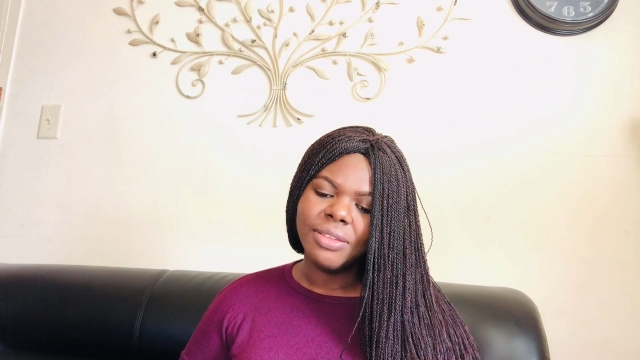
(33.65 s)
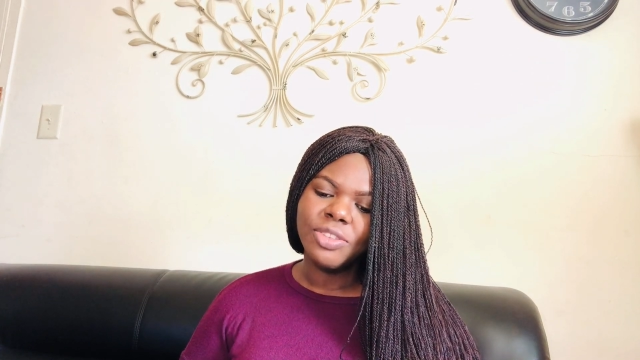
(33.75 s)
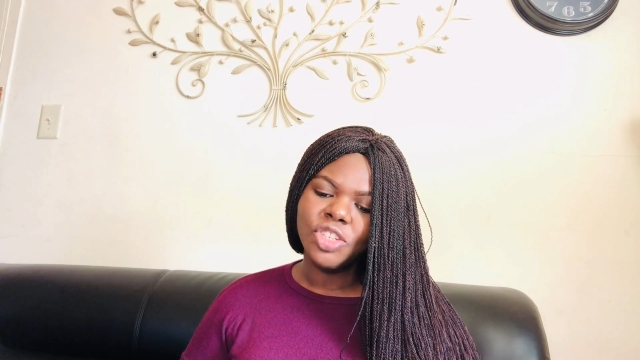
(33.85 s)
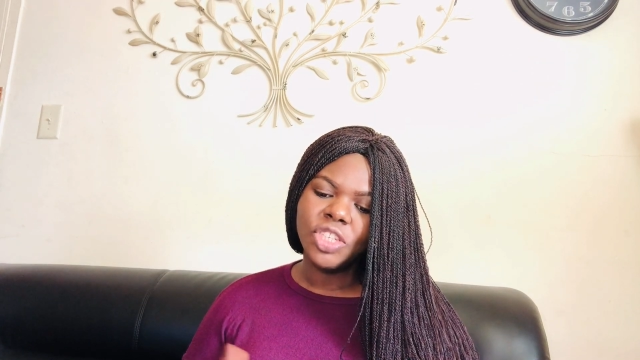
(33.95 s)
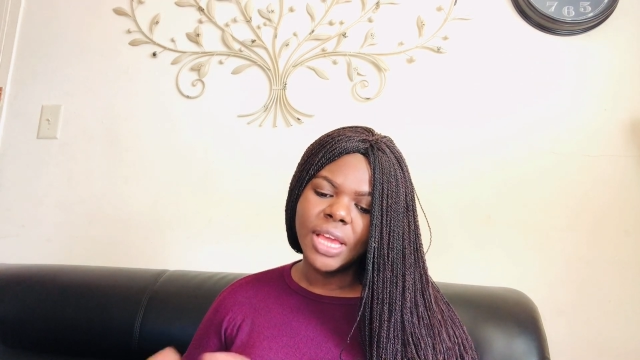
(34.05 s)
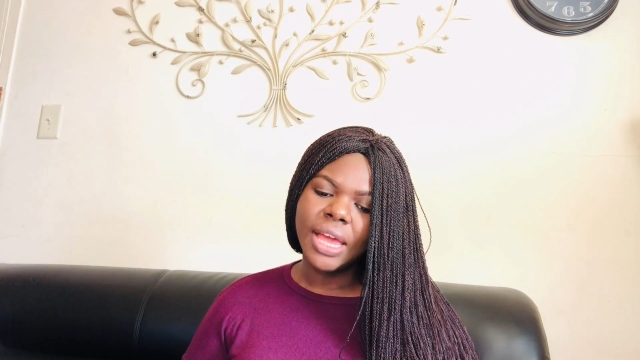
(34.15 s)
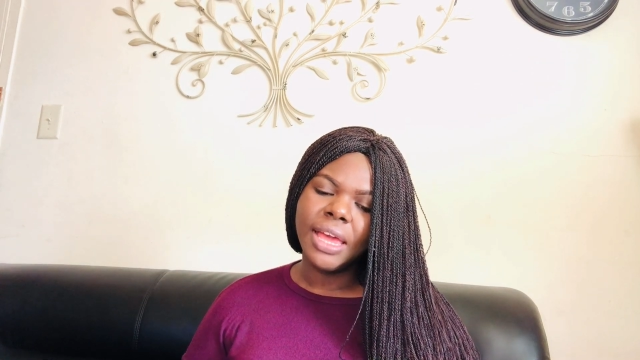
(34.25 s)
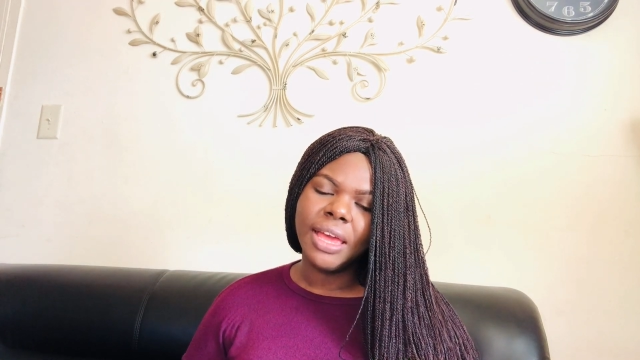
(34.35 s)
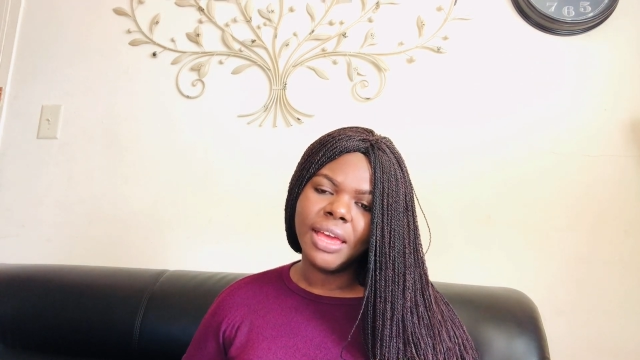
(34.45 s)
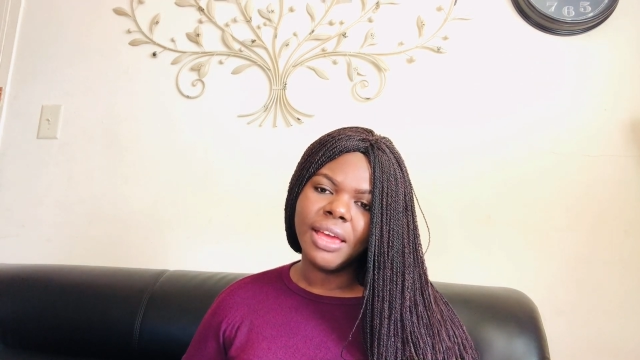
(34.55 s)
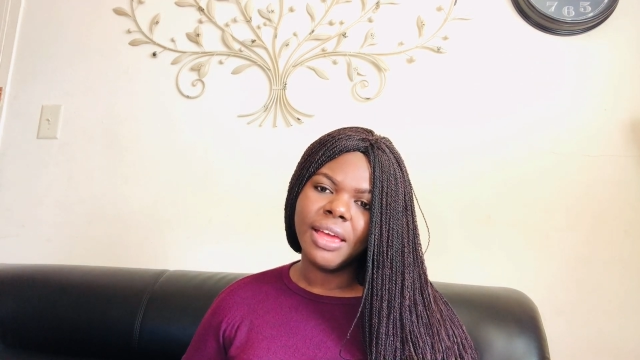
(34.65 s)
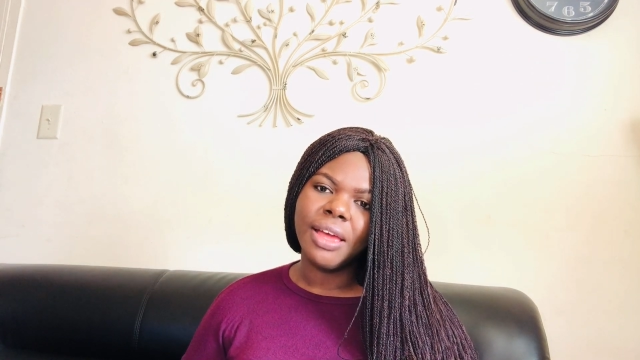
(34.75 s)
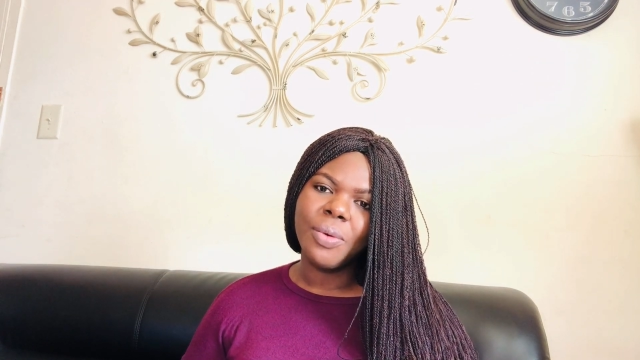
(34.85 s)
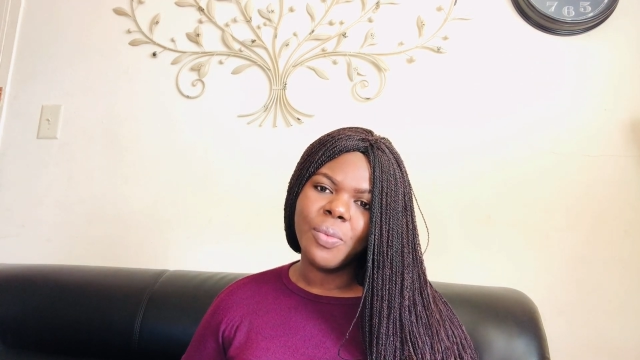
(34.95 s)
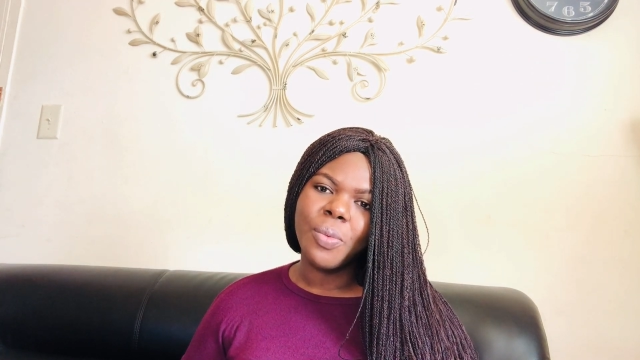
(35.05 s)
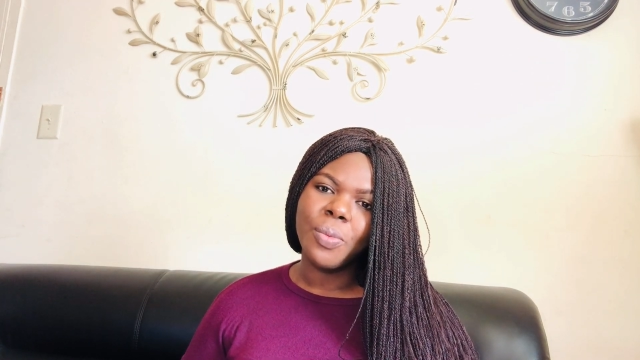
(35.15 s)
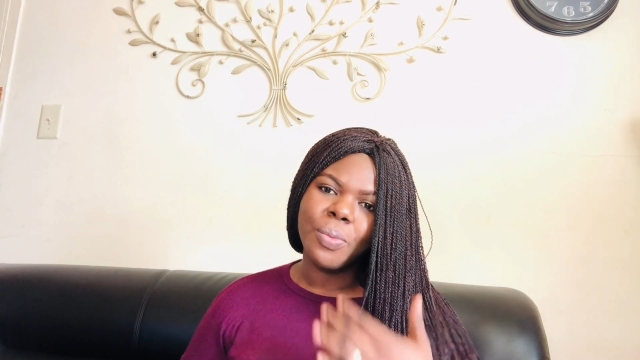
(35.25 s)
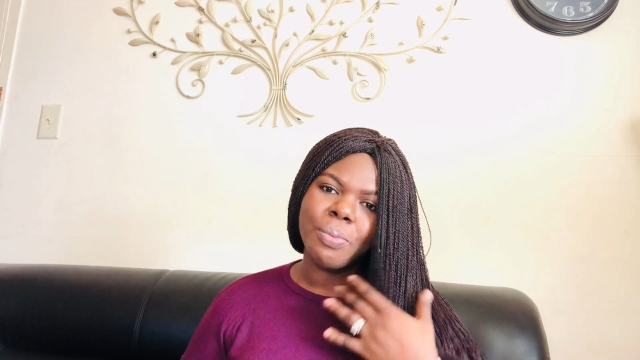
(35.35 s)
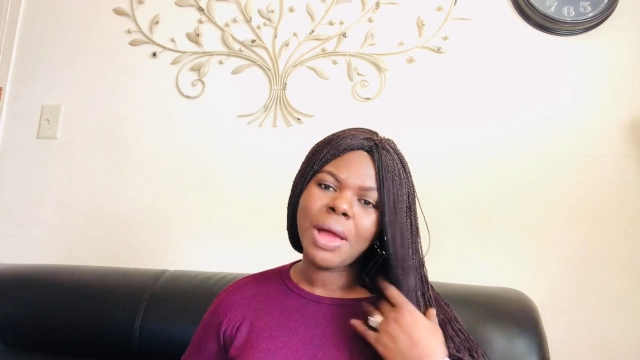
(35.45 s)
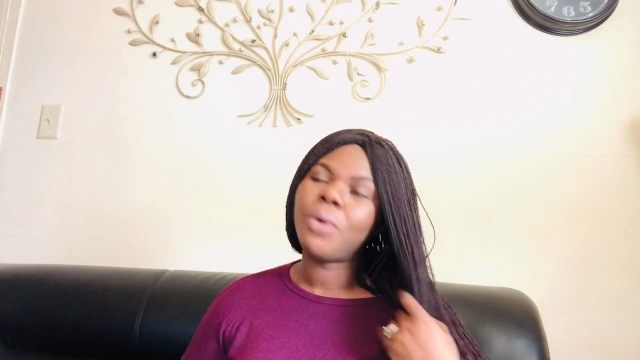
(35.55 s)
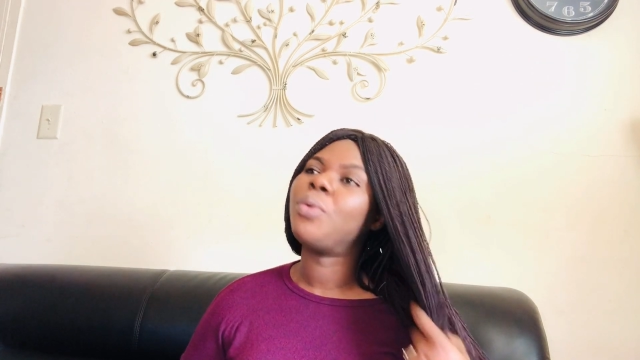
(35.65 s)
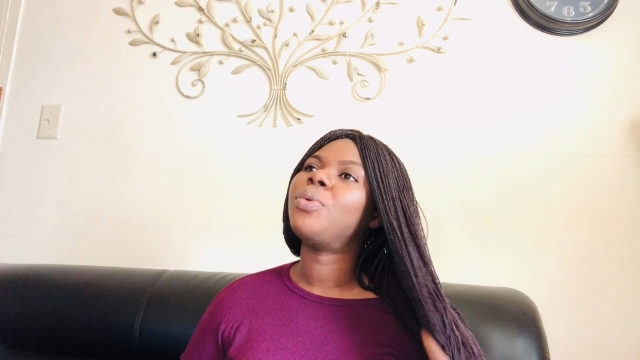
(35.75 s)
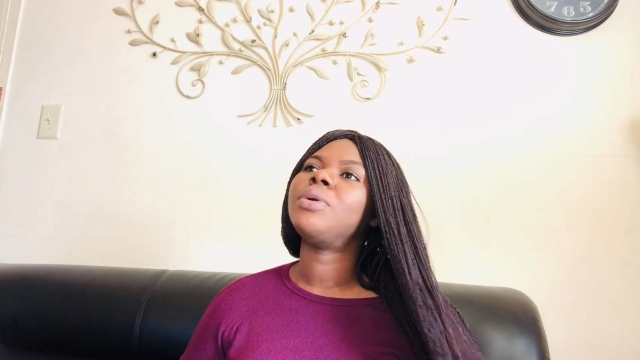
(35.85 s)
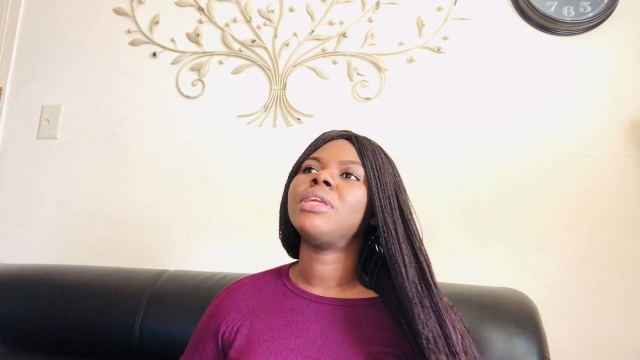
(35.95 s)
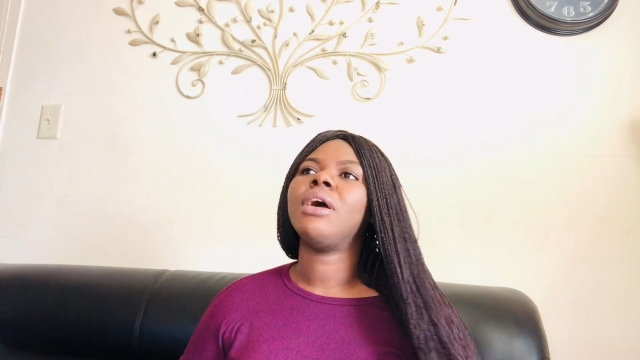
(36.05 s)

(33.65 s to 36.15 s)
share my own